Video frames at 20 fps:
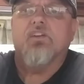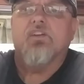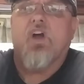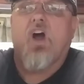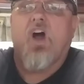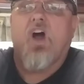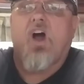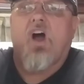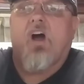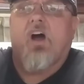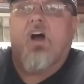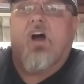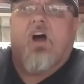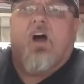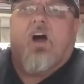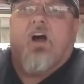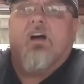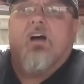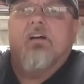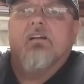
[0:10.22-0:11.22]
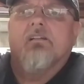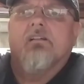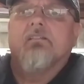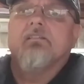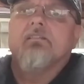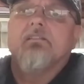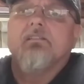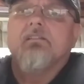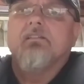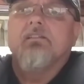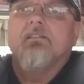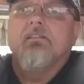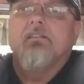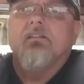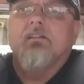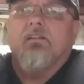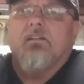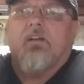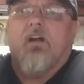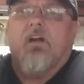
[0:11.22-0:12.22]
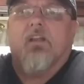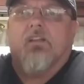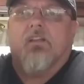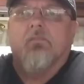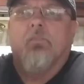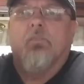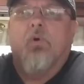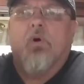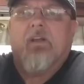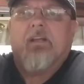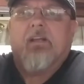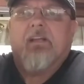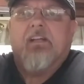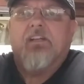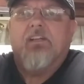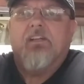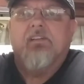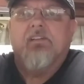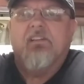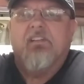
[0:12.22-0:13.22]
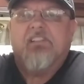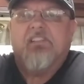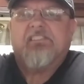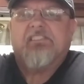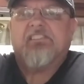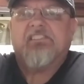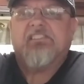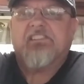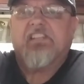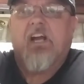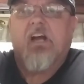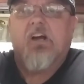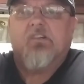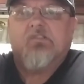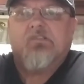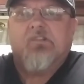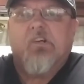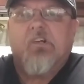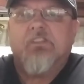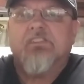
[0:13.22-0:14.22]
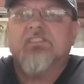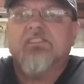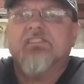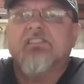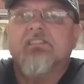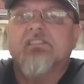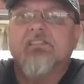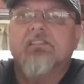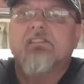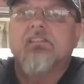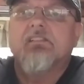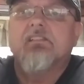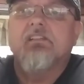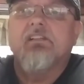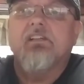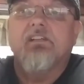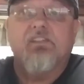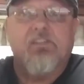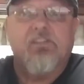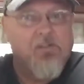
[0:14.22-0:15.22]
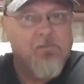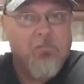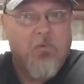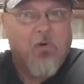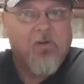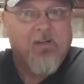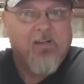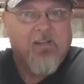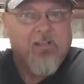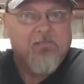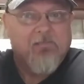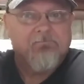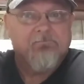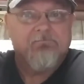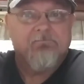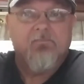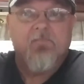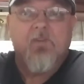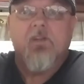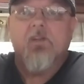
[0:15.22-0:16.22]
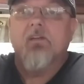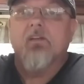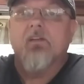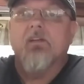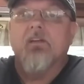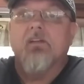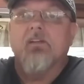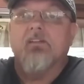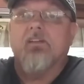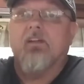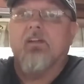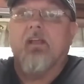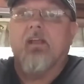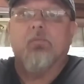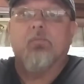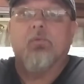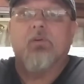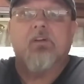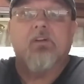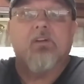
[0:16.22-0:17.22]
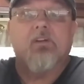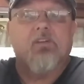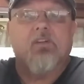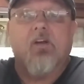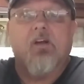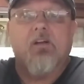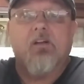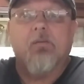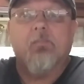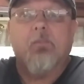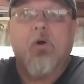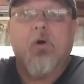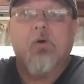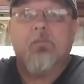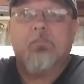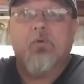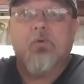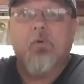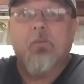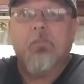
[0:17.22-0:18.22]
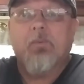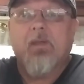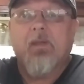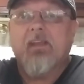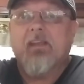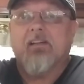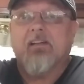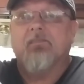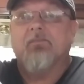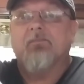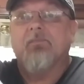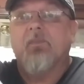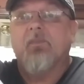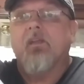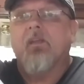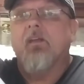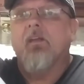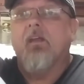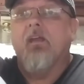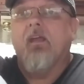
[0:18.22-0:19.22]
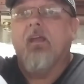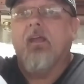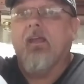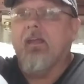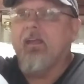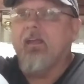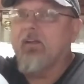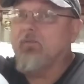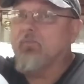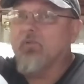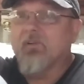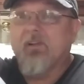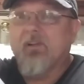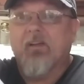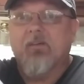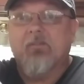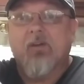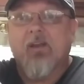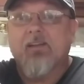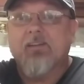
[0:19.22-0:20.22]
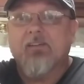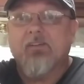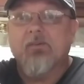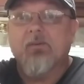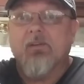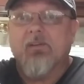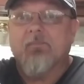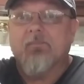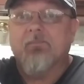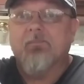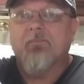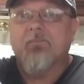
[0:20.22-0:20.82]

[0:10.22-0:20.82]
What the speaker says: Yeah! Guten Morgen, you scoundrels. Good morning. Today we're going to talk about propane, and we'll get right to it.